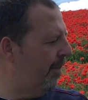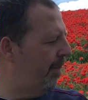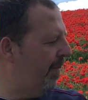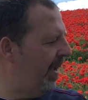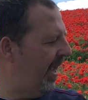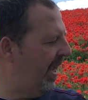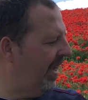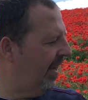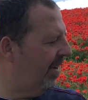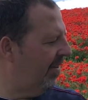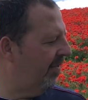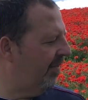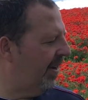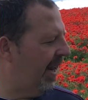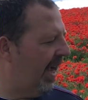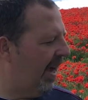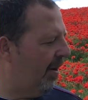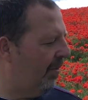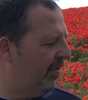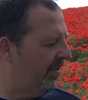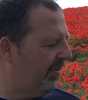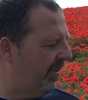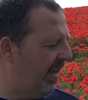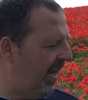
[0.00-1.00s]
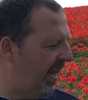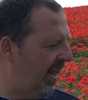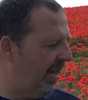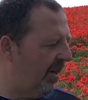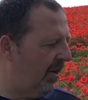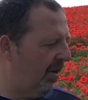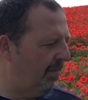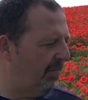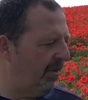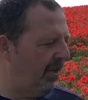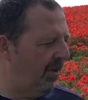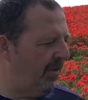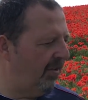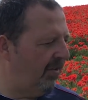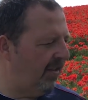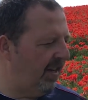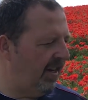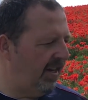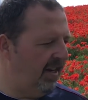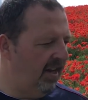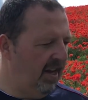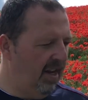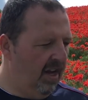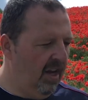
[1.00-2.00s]
pink flowers here that I'm
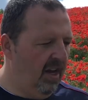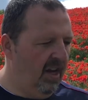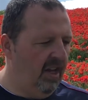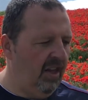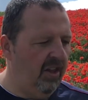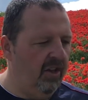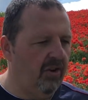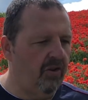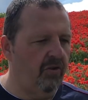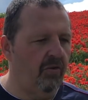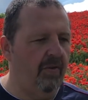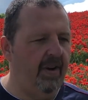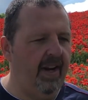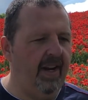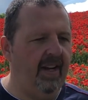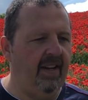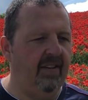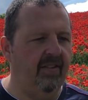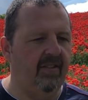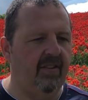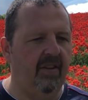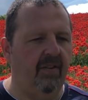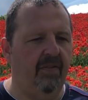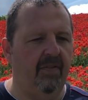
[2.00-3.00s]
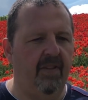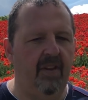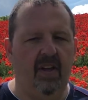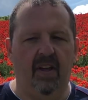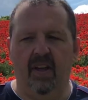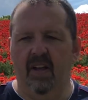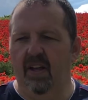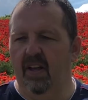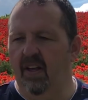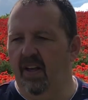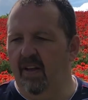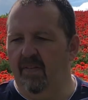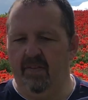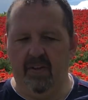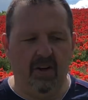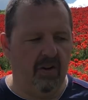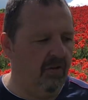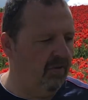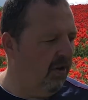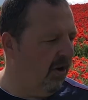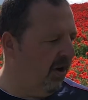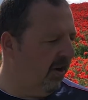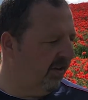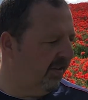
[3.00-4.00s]
using, the greens of the
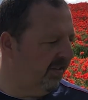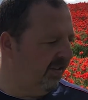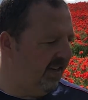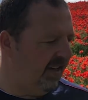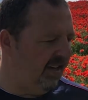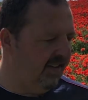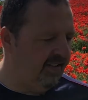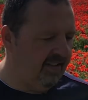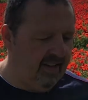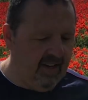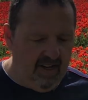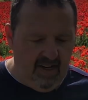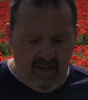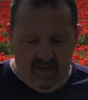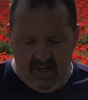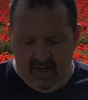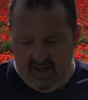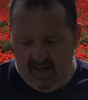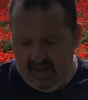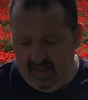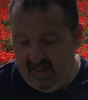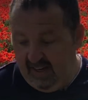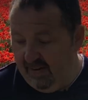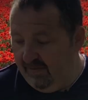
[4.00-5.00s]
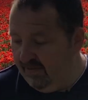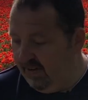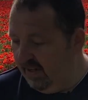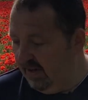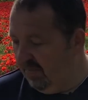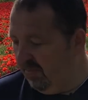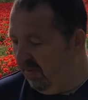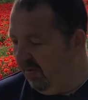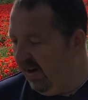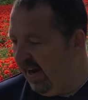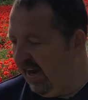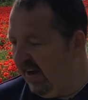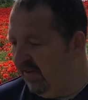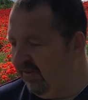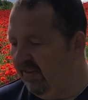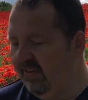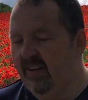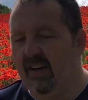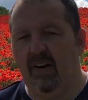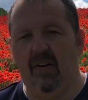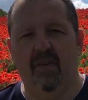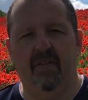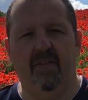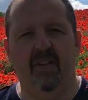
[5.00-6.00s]
grasses, and even the
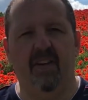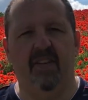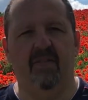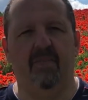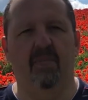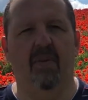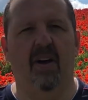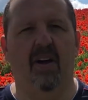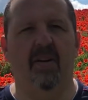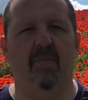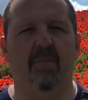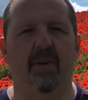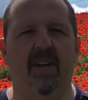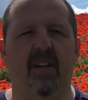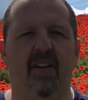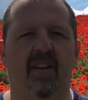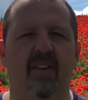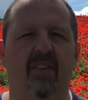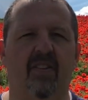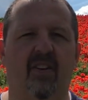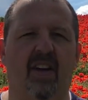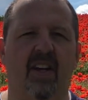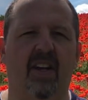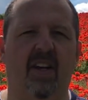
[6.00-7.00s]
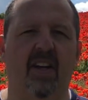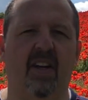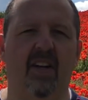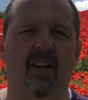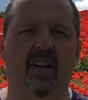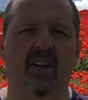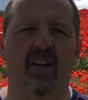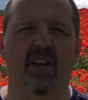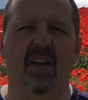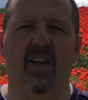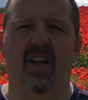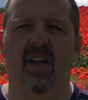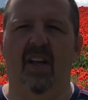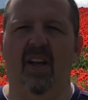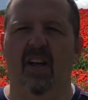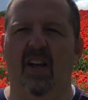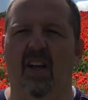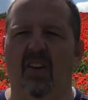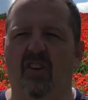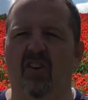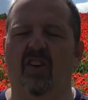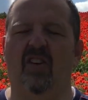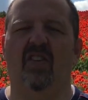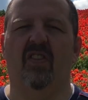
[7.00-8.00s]
browns here of this mud, because I can
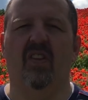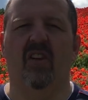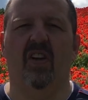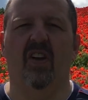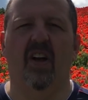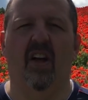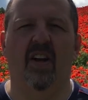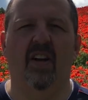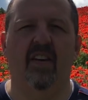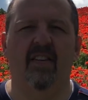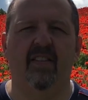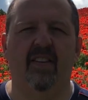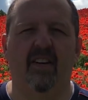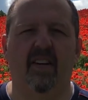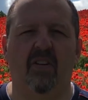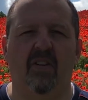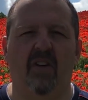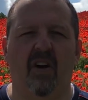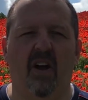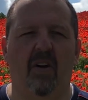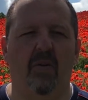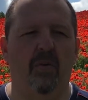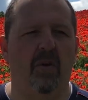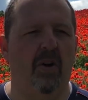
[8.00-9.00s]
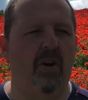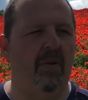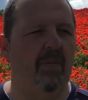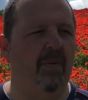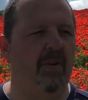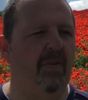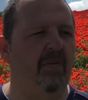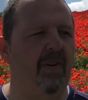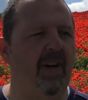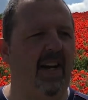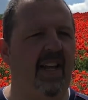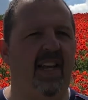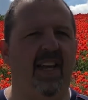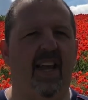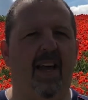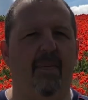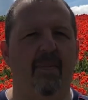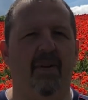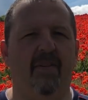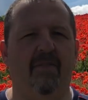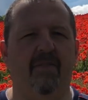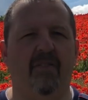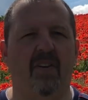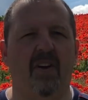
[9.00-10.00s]
adjust the colours in Lightroom and really get a
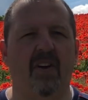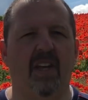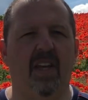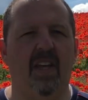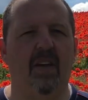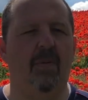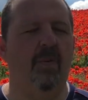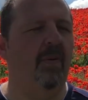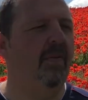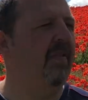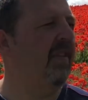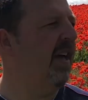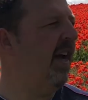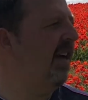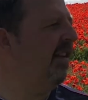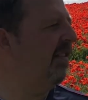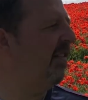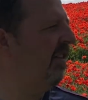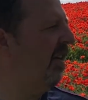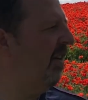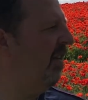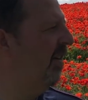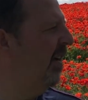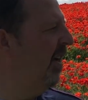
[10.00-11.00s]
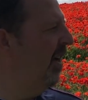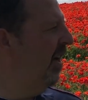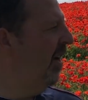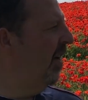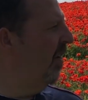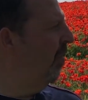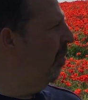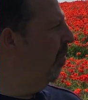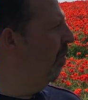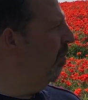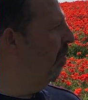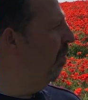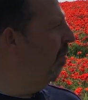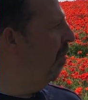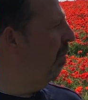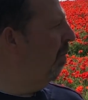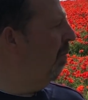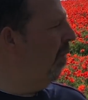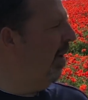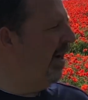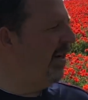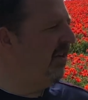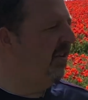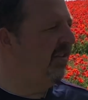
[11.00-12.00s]
bit funky with that. So
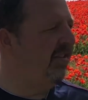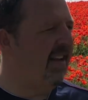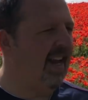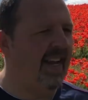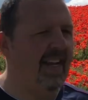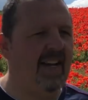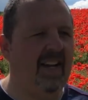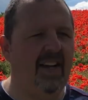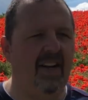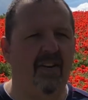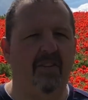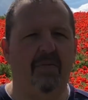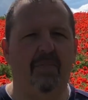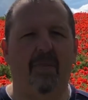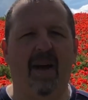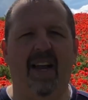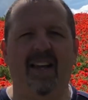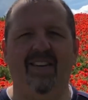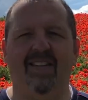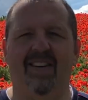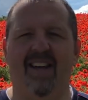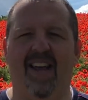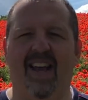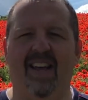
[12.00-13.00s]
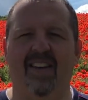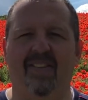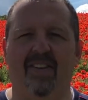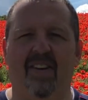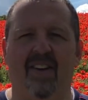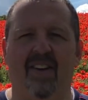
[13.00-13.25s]
when you're taking those base layers,